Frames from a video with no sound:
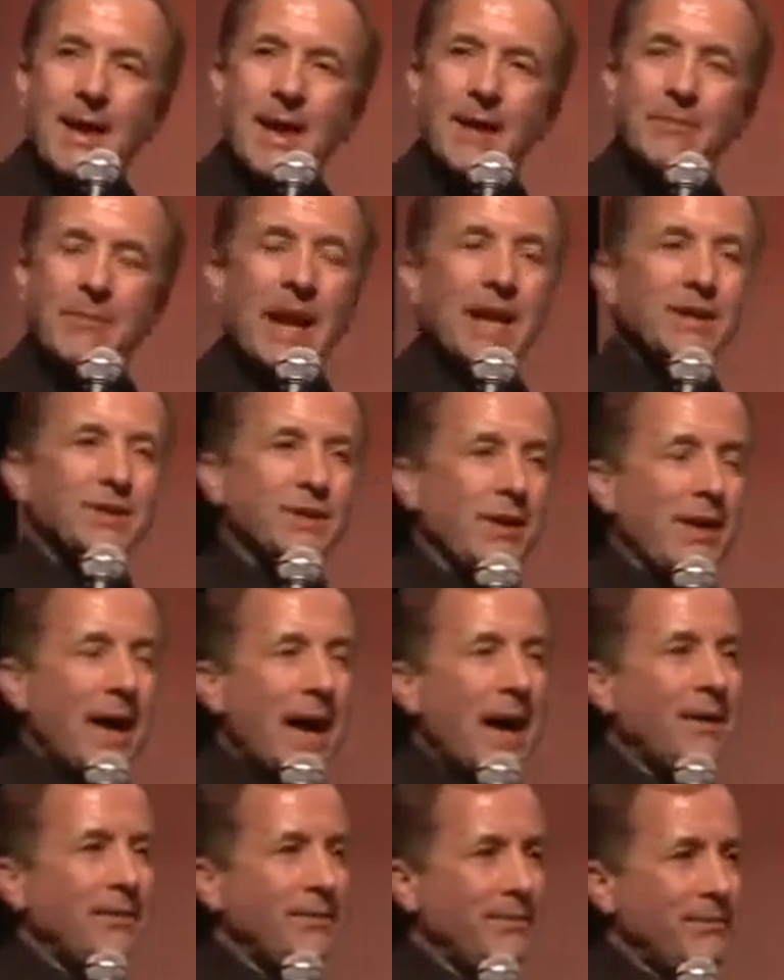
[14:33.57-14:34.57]
But I show
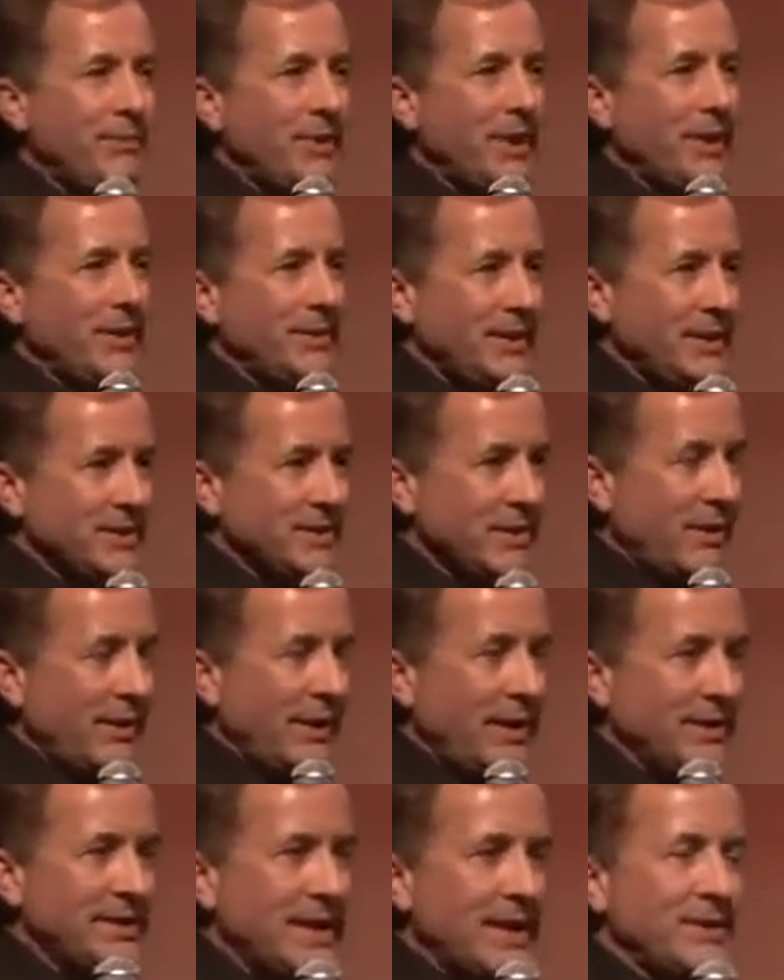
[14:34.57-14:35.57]
how this
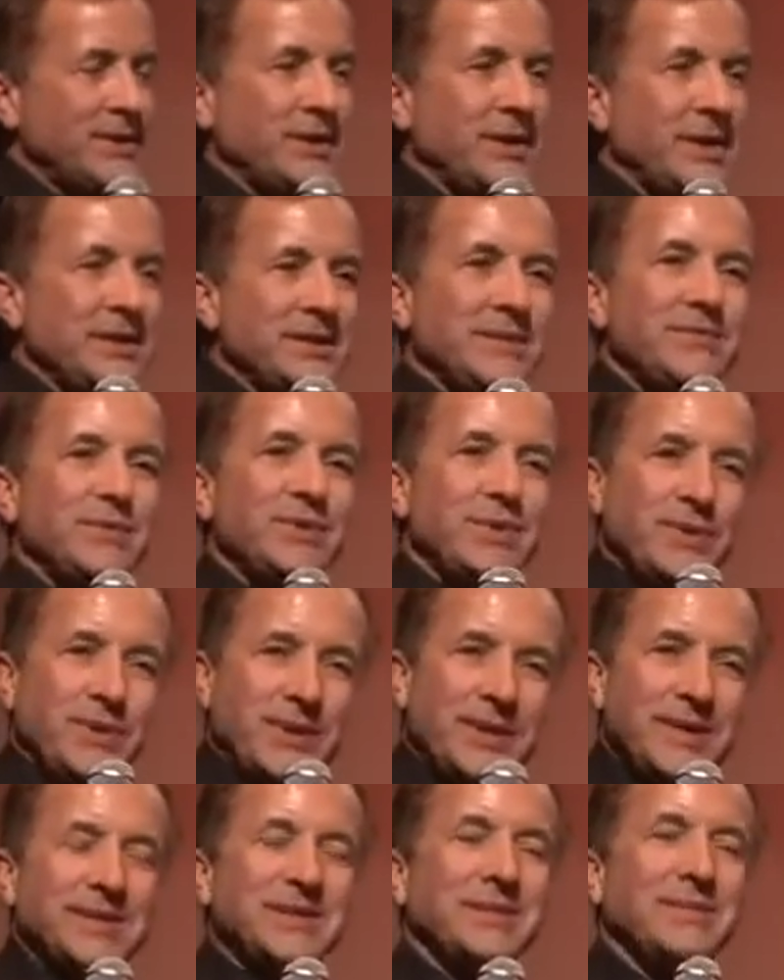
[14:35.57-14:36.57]
whole essentialism,
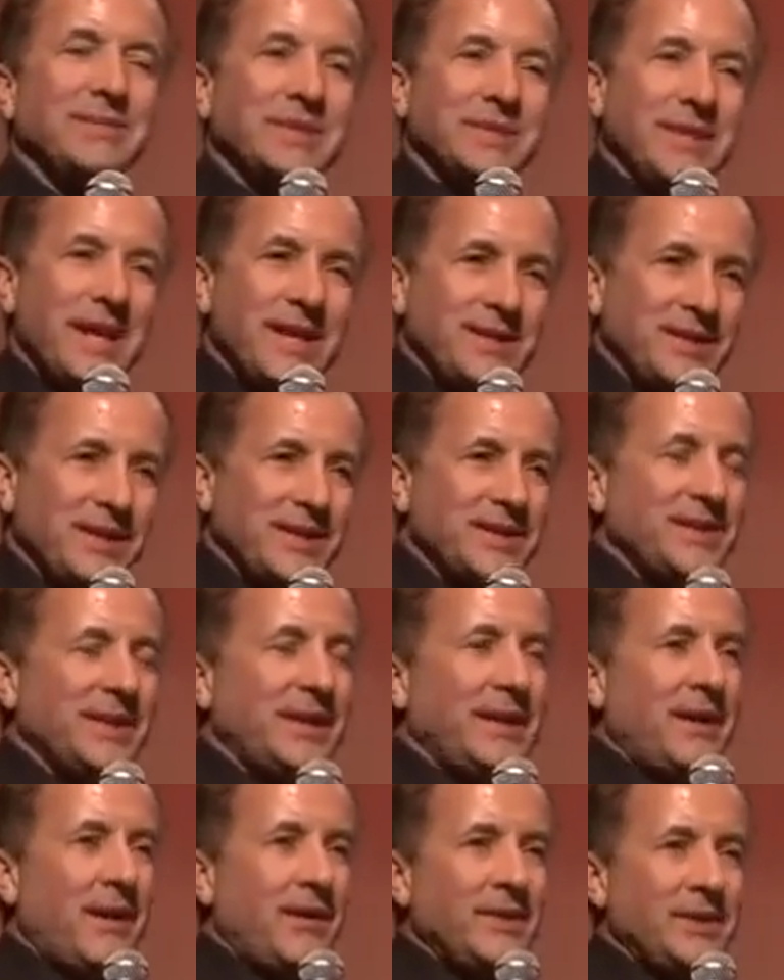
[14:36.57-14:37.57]
dualism, this
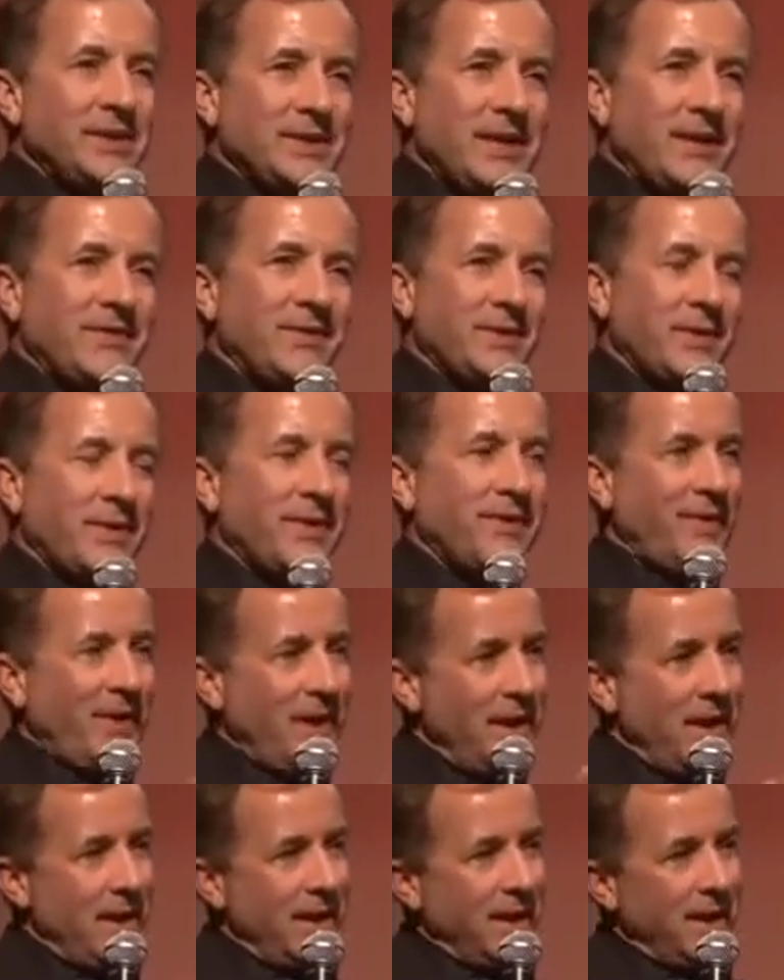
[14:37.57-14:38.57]
agenticity, and all this stuff sort
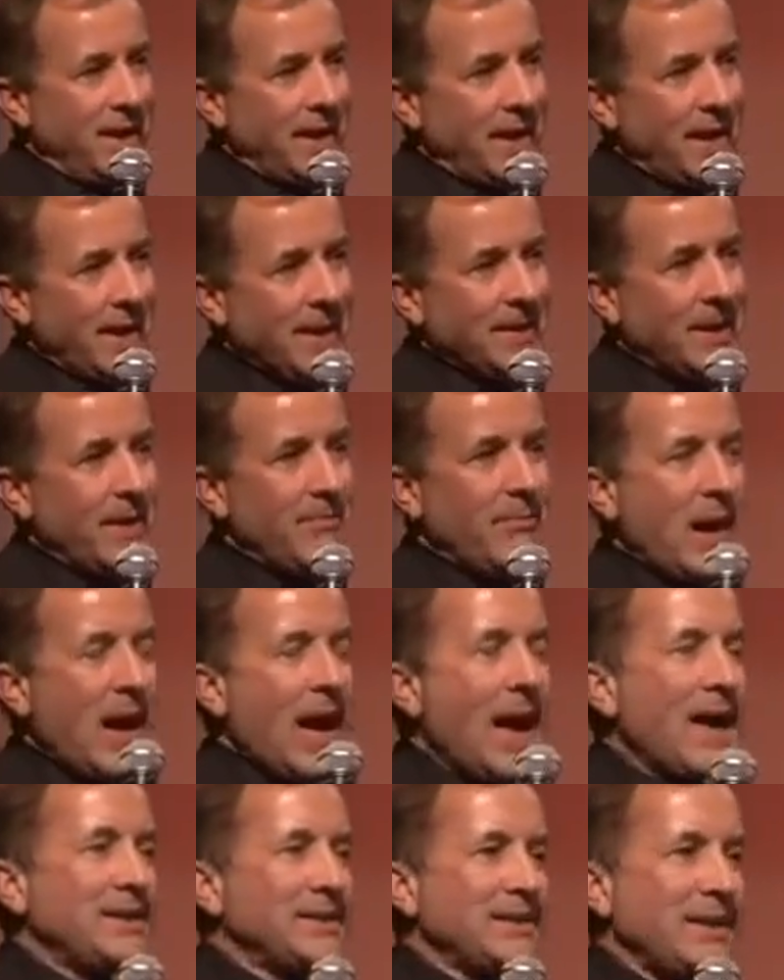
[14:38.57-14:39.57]
of
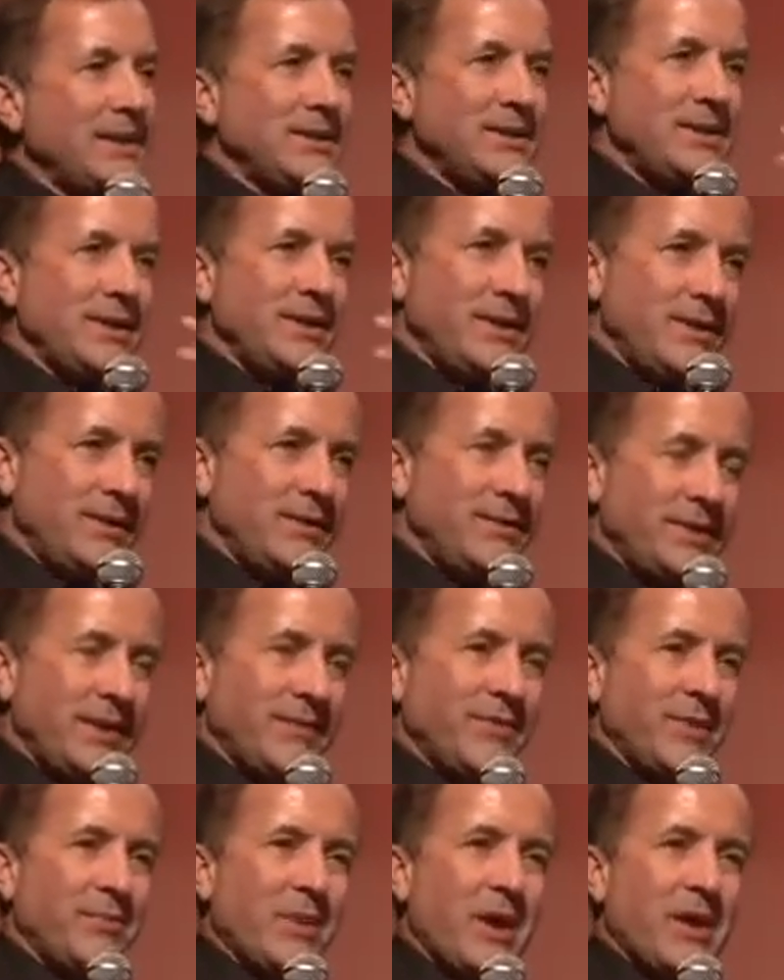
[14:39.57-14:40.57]
combines into
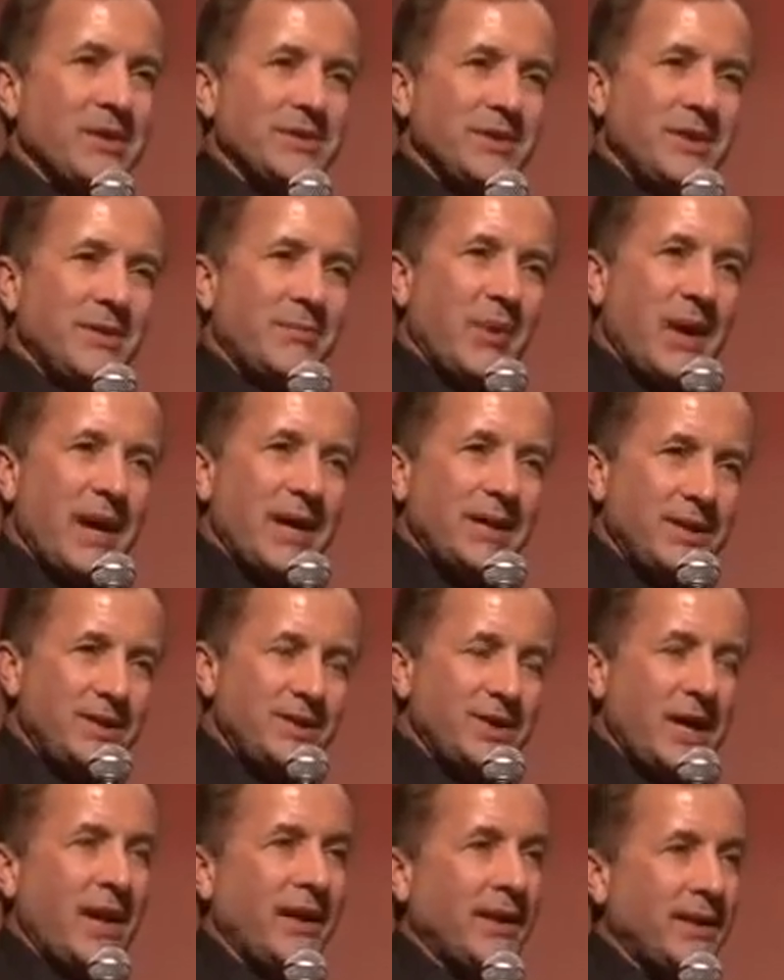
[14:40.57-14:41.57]
different parts of the brain
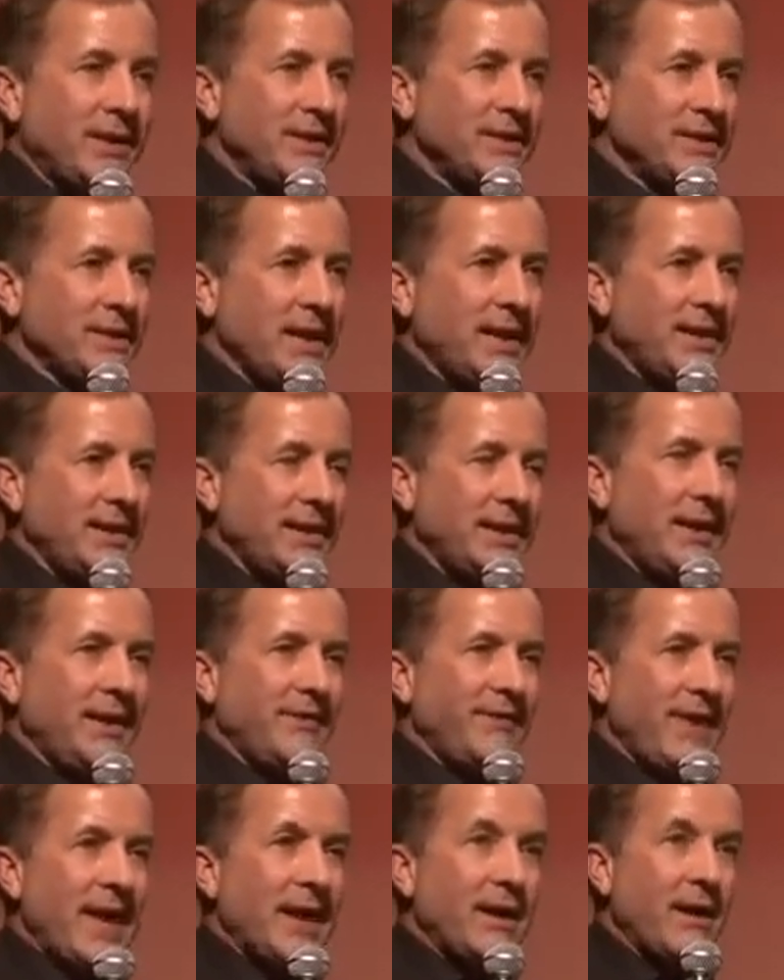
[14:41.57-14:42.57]
to gel into this idea
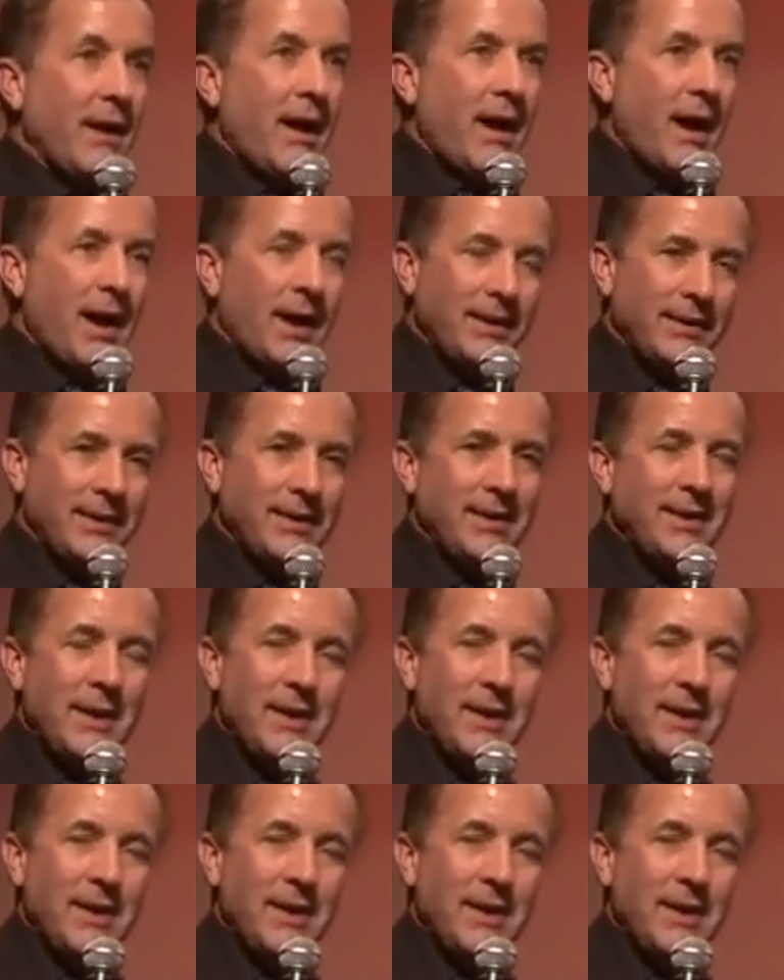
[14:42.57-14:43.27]
of a God.